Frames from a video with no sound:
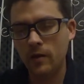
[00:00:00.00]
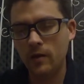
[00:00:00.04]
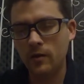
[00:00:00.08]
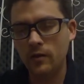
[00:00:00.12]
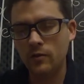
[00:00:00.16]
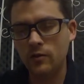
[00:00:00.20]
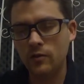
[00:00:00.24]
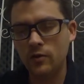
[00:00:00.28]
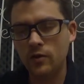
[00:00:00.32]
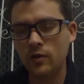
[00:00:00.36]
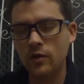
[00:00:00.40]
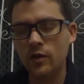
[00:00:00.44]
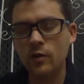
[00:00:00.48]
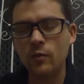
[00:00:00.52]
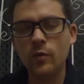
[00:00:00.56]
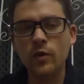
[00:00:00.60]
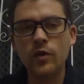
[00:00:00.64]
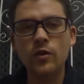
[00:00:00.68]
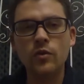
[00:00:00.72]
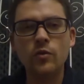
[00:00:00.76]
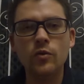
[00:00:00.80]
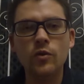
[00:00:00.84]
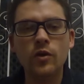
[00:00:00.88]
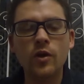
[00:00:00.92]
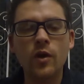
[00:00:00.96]
certainly when
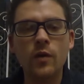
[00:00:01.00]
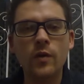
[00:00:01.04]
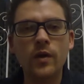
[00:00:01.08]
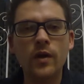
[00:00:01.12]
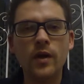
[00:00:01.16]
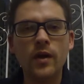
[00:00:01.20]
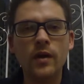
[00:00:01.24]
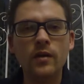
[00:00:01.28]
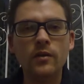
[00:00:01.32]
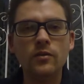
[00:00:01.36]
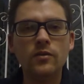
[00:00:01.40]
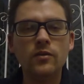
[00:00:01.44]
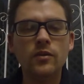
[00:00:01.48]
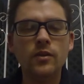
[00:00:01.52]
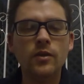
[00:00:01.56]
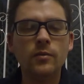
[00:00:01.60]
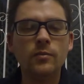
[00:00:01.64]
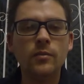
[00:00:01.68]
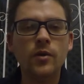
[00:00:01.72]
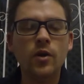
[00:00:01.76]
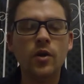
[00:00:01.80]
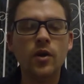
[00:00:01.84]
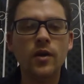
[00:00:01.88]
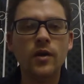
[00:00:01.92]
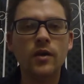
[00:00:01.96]
you're going out um,
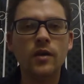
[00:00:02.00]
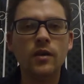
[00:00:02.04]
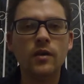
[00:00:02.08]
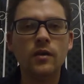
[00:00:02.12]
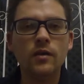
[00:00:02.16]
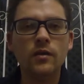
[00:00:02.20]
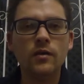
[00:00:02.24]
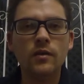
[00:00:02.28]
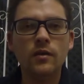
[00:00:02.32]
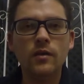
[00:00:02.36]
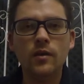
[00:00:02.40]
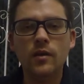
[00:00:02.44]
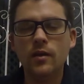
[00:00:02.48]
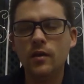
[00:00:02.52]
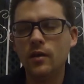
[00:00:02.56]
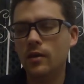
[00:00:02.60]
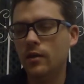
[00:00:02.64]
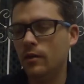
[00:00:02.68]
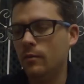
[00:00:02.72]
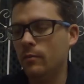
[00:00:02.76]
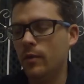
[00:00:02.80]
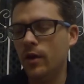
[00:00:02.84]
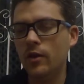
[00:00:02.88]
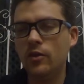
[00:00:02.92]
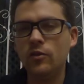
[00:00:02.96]
hiking,
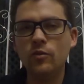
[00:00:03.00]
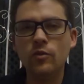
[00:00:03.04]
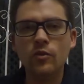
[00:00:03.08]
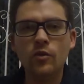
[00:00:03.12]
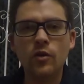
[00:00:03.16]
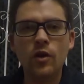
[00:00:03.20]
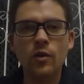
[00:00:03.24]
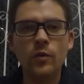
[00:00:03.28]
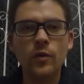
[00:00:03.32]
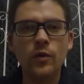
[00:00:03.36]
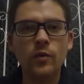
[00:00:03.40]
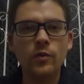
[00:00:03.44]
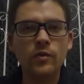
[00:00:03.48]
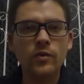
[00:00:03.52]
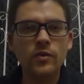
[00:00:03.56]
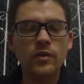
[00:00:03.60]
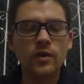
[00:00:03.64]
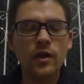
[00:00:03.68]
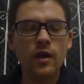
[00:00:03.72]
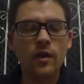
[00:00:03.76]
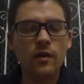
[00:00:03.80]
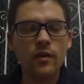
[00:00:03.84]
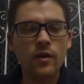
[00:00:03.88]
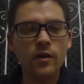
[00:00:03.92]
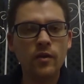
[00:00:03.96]
Matthew and I we always
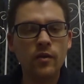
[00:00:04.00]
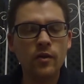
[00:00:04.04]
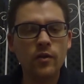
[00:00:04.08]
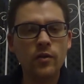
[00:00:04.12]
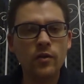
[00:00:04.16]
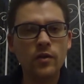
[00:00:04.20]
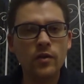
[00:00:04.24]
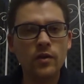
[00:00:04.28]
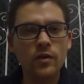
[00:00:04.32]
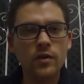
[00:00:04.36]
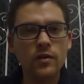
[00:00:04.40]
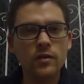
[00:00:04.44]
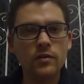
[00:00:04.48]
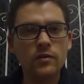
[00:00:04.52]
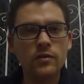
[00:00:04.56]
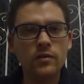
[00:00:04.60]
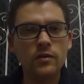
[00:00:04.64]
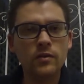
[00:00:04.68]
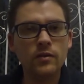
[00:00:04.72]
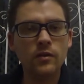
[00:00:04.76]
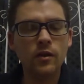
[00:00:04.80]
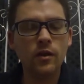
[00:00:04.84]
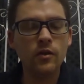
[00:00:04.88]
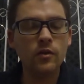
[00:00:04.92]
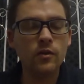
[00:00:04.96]
carry our own kits as,
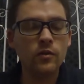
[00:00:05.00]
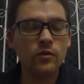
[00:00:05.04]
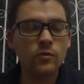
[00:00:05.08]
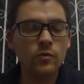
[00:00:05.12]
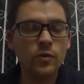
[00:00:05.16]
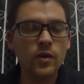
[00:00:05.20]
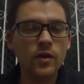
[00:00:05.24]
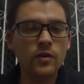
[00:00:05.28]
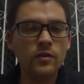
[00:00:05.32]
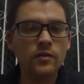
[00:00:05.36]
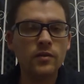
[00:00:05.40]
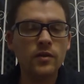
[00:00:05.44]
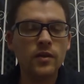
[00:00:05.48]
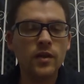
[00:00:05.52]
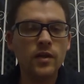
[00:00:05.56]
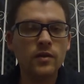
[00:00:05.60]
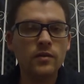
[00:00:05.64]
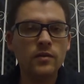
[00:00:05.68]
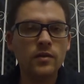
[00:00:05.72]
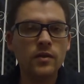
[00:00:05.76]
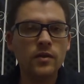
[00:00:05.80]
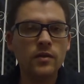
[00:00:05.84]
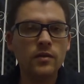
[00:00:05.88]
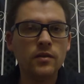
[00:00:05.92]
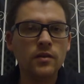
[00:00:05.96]
as well as the
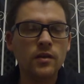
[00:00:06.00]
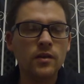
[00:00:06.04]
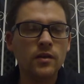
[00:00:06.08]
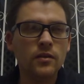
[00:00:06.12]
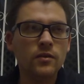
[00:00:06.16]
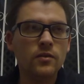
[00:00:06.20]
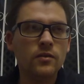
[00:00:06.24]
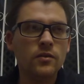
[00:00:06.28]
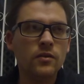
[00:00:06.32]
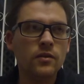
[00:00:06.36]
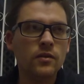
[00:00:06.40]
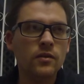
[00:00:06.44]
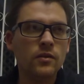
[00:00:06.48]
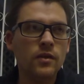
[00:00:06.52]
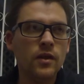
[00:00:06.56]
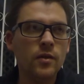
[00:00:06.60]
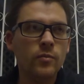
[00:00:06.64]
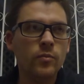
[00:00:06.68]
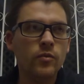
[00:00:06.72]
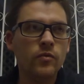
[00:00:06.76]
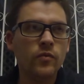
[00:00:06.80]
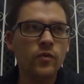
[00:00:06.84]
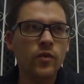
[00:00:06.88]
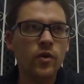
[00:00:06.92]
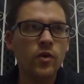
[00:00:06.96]
SES kits that they
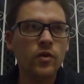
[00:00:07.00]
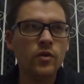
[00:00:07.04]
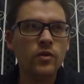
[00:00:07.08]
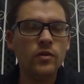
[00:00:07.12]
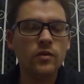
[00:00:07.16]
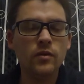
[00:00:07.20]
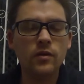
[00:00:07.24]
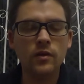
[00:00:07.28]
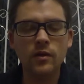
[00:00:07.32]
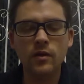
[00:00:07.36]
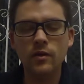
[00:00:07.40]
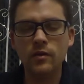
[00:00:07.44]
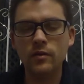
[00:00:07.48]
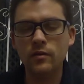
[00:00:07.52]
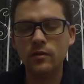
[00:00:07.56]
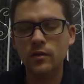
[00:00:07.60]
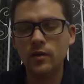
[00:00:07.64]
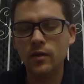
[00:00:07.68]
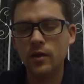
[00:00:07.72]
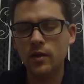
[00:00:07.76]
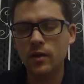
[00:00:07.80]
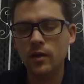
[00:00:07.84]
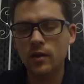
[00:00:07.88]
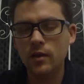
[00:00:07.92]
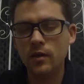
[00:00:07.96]
provide. Uh,
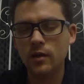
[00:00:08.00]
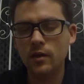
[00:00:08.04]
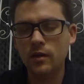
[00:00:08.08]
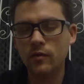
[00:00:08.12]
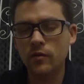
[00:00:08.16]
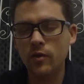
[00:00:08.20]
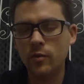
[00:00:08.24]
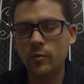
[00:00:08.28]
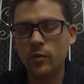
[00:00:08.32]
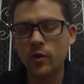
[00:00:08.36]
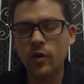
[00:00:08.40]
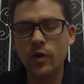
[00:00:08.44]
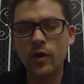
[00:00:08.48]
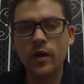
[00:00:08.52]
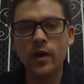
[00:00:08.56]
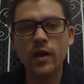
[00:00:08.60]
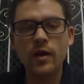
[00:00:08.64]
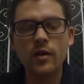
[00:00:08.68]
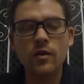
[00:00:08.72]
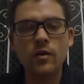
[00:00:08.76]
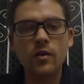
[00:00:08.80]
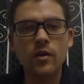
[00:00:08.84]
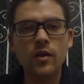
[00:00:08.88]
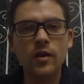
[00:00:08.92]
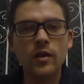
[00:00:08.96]
if I'm going out
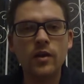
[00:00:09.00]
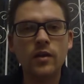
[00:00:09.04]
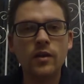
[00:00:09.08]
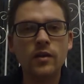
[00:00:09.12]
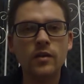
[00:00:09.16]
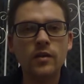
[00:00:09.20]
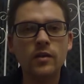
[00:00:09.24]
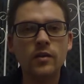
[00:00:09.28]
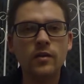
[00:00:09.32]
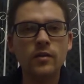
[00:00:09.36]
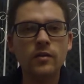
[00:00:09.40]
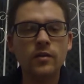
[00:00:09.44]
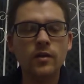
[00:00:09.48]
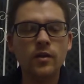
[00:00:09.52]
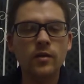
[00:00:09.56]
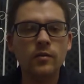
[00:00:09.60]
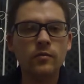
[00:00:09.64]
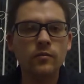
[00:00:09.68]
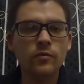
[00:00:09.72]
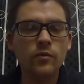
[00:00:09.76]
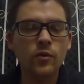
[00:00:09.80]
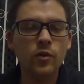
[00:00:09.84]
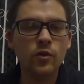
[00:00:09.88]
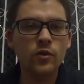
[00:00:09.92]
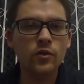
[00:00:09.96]
hiking in the um,
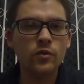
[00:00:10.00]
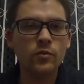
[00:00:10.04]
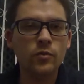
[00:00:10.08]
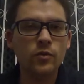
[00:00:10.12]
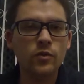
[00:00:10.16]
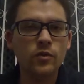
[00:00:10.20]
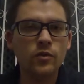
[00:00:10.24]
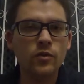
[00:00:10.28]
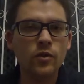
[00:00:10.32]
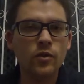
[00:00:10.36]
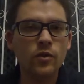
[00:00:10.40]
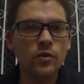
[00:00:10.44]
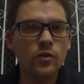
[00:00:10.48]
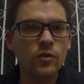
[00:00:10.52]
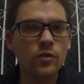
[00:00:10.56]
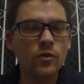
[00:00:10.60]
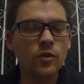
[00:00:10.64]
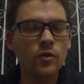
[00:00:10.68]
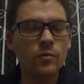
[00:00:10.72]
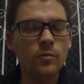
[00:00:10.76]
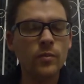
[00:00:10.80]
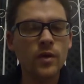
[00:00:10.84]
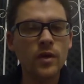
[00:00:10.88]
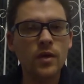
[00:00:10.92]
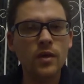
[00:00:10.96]
forest with not you,
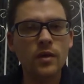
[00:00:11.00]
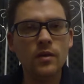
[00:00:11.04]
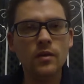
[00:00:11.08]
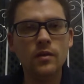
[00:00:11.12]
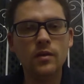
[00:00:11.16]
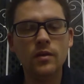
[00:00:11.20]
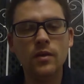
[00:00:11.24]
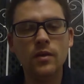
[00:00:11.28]
not me,